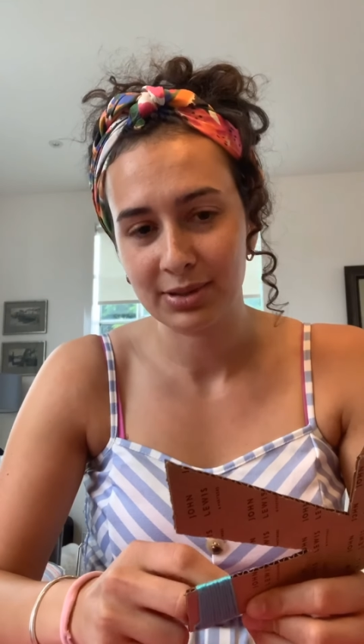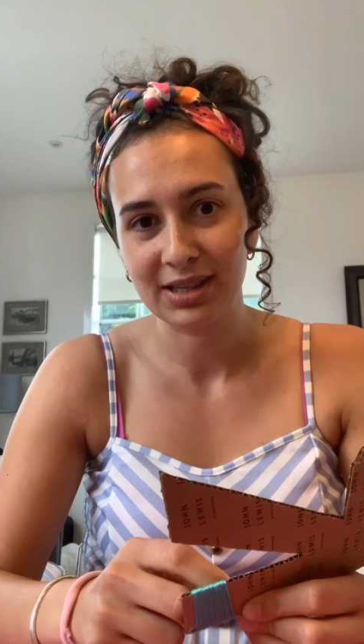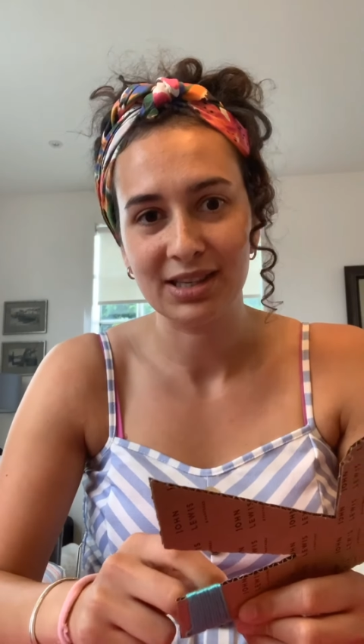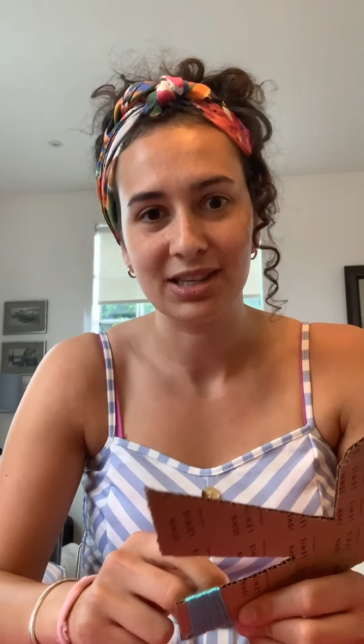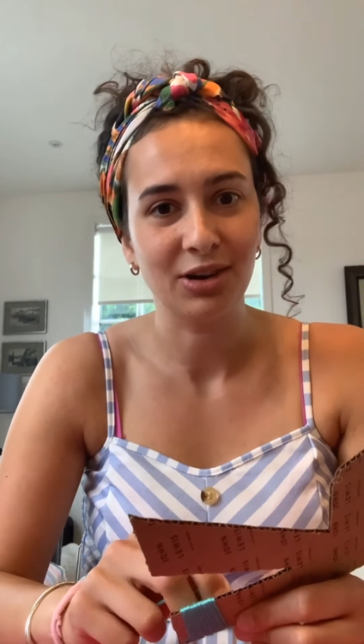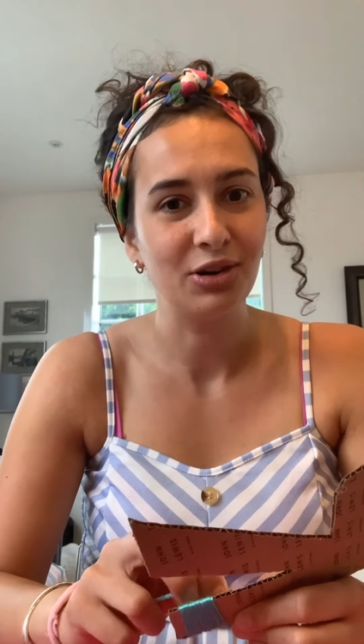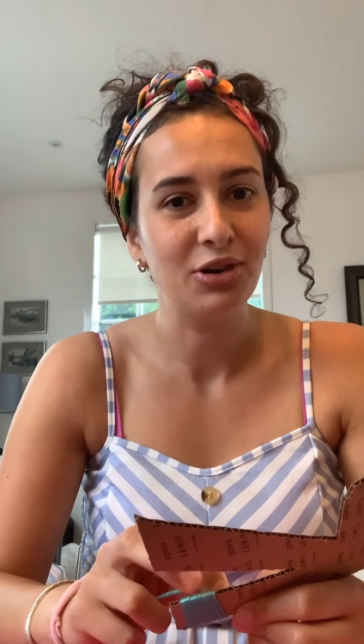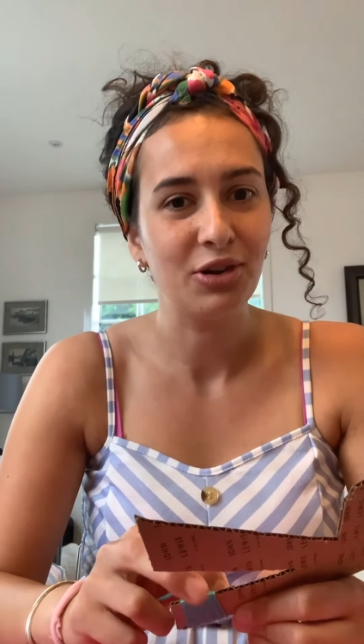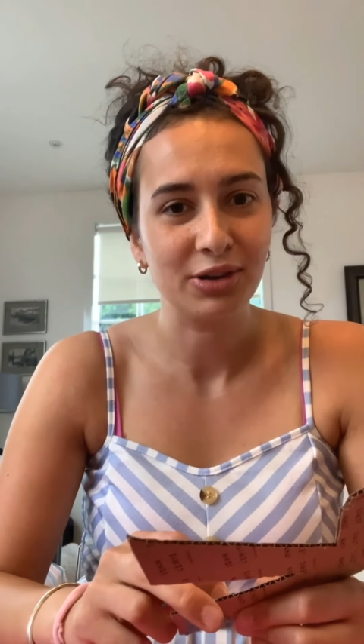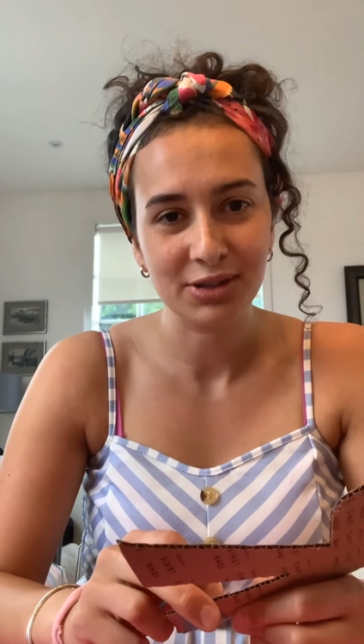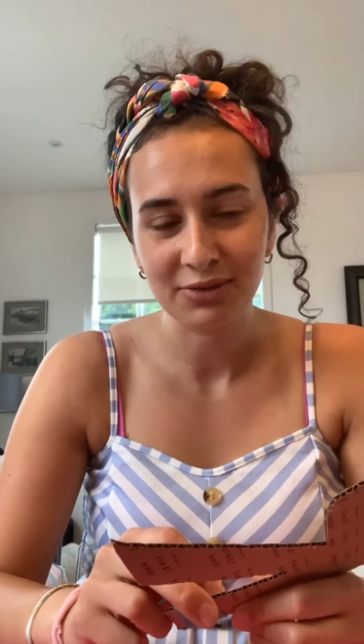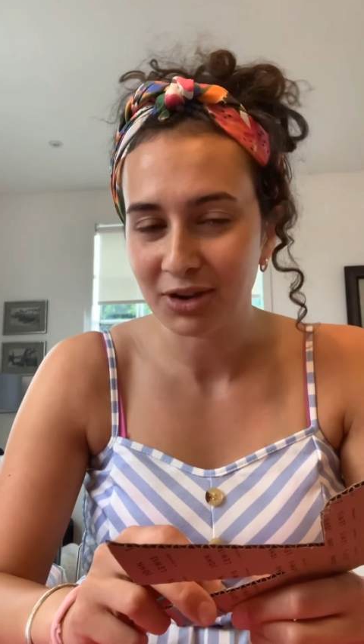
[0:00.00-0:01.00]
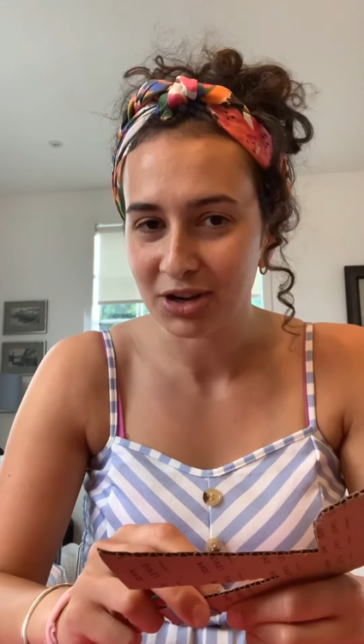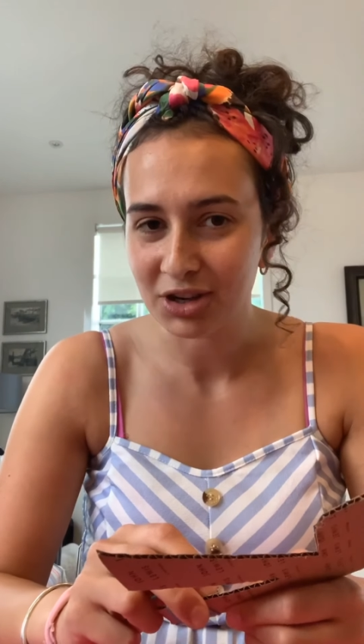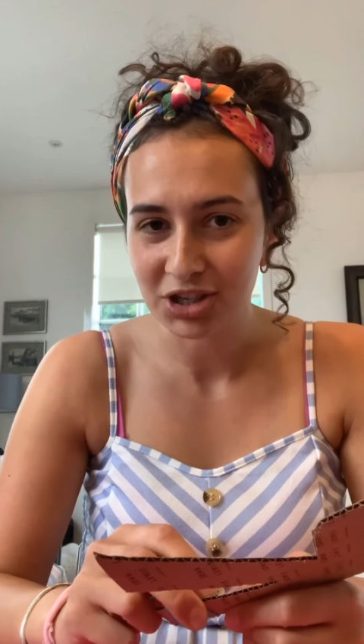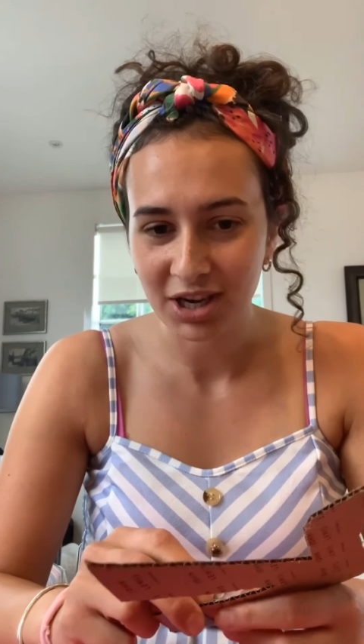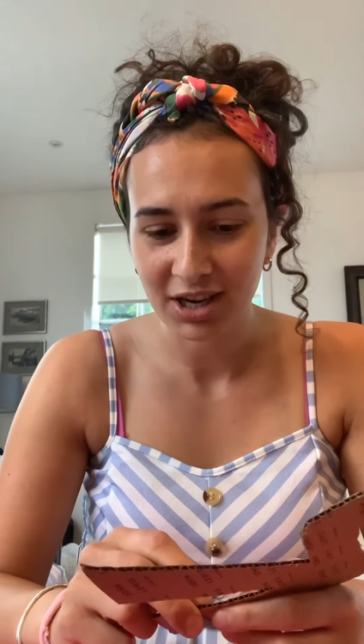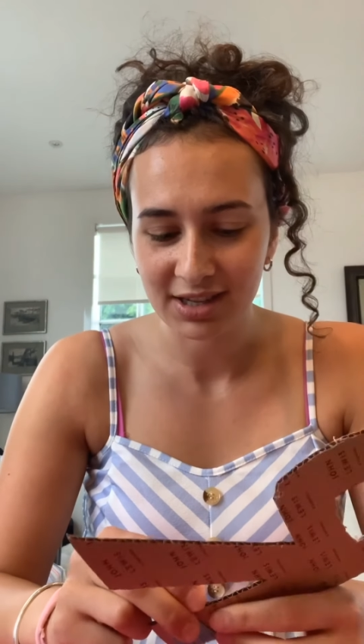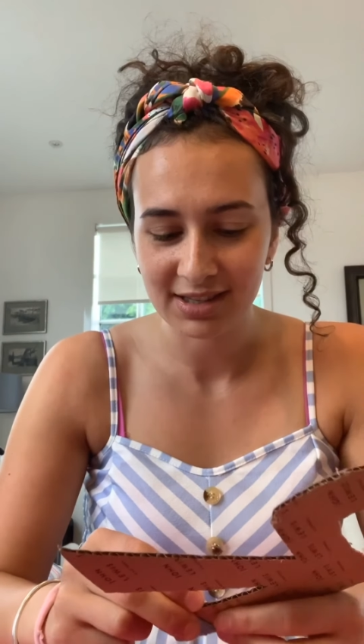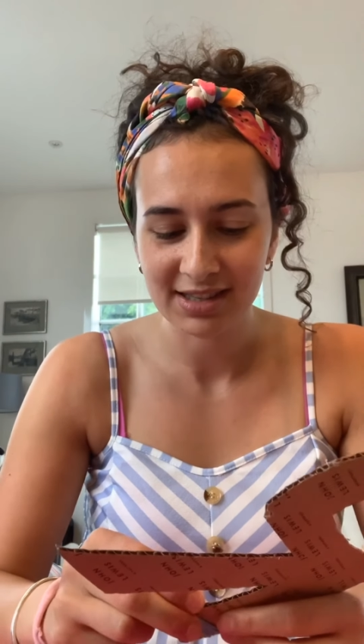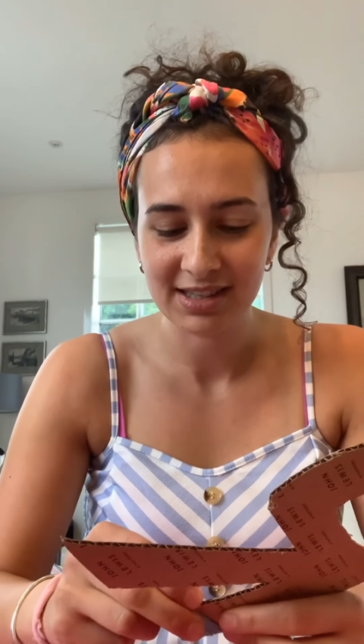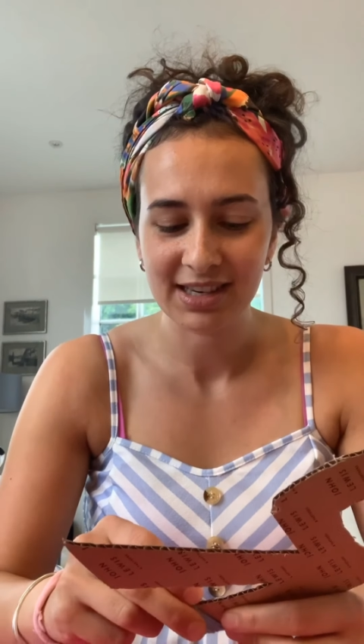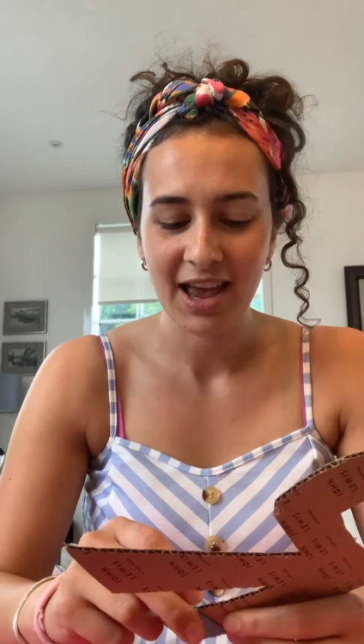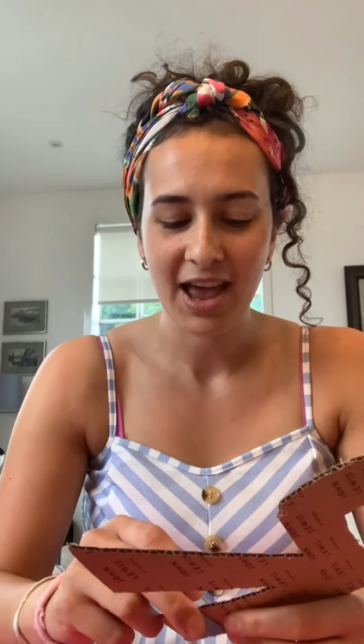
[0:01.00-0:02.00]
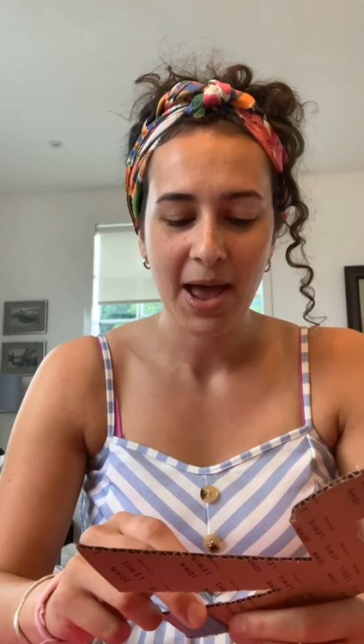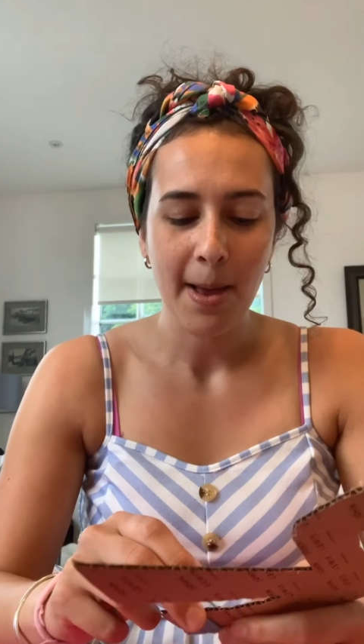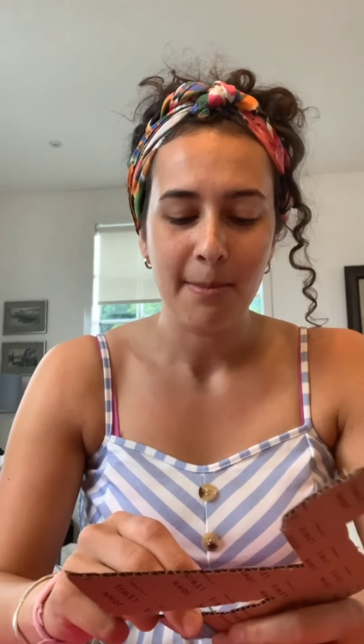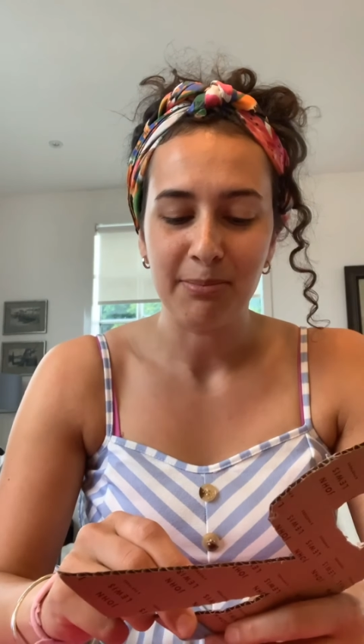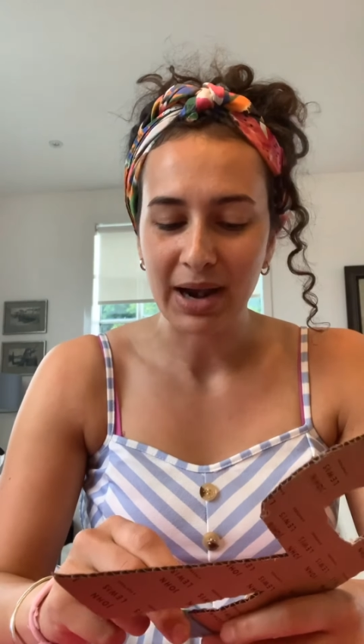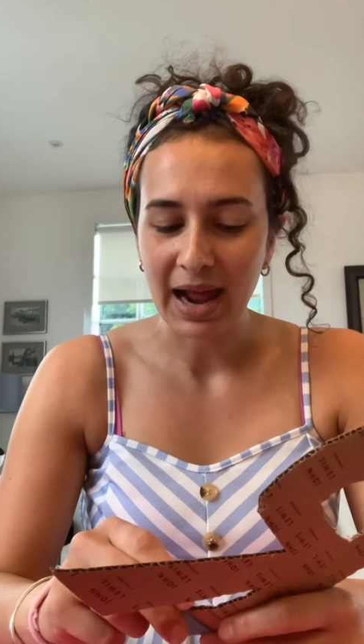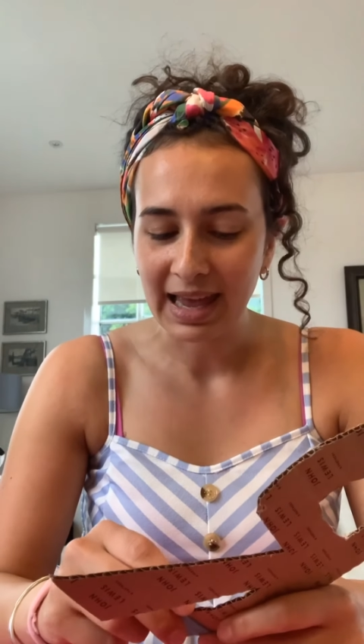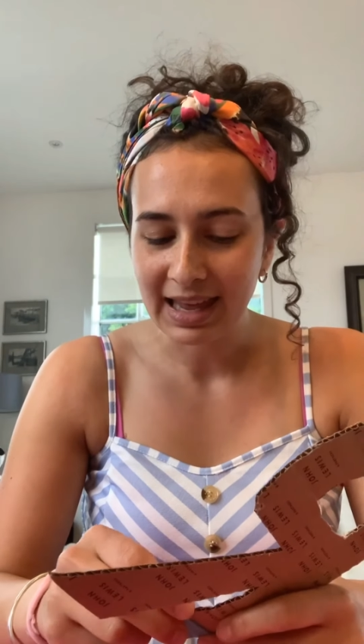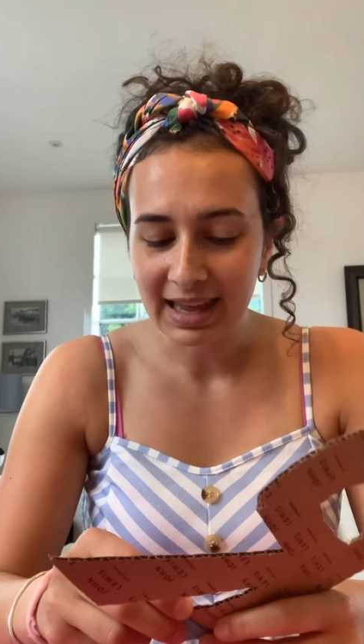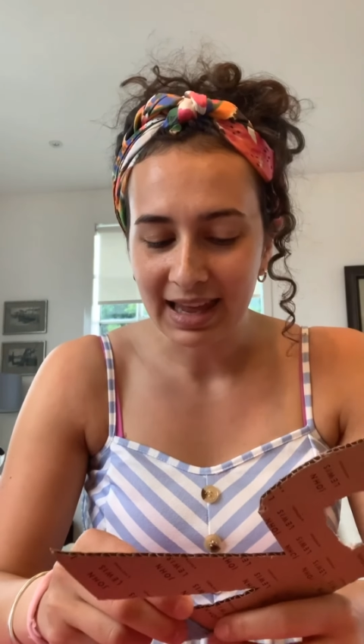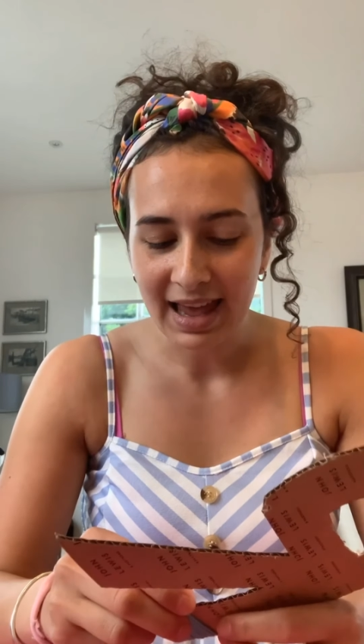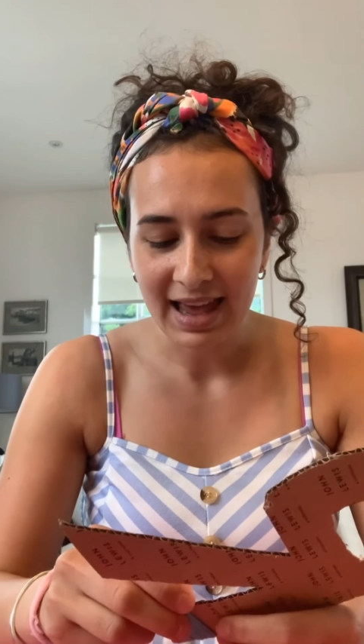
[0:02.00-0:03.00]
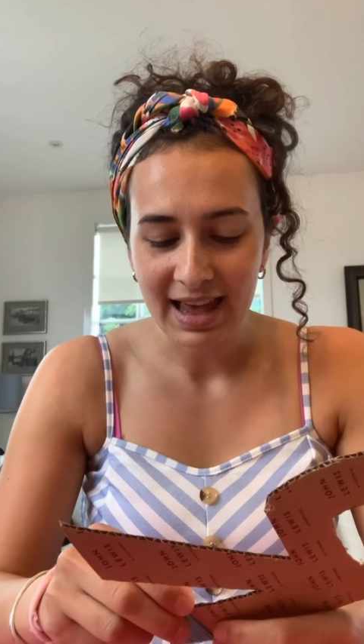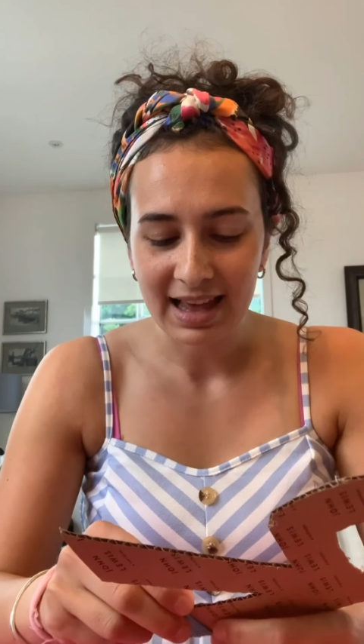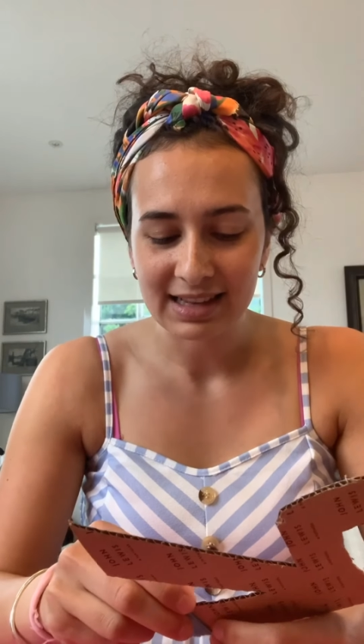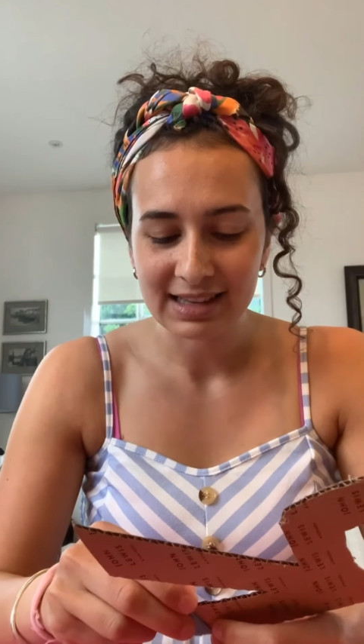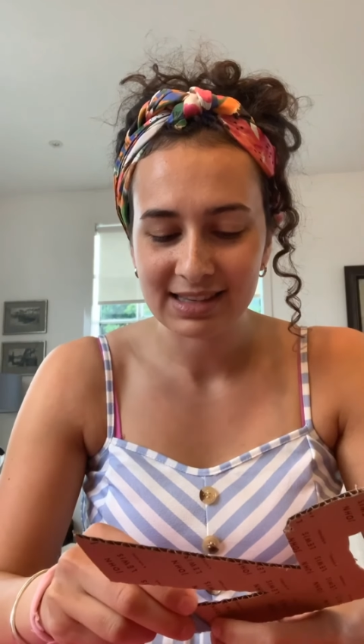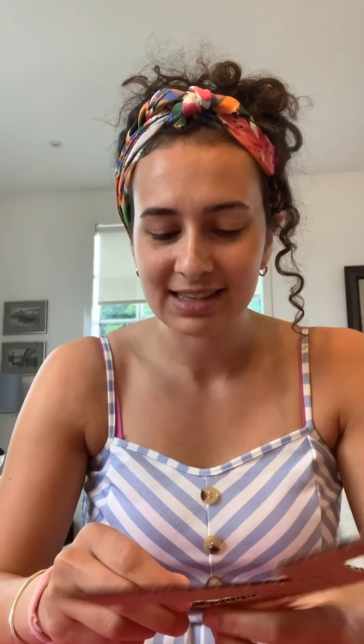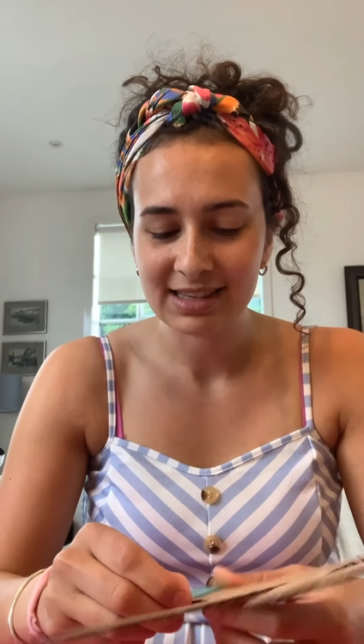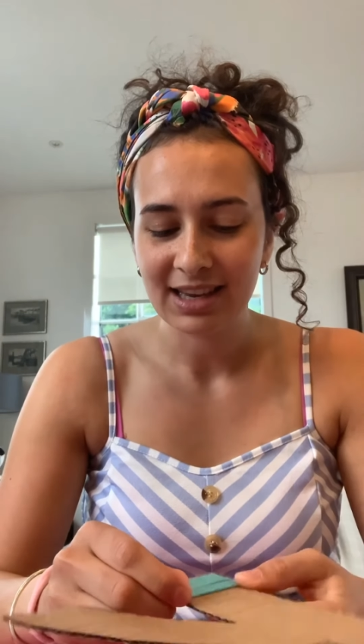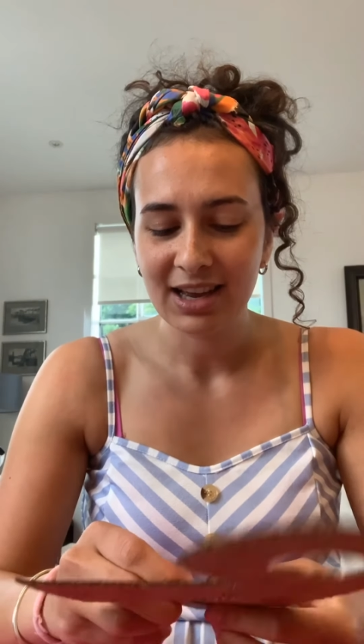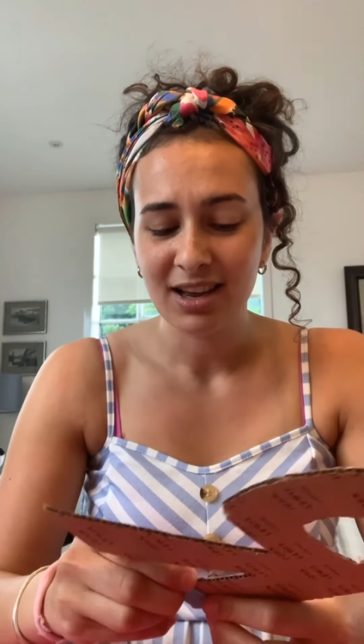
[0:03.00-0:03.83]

sitting on lots of cushions, blankets,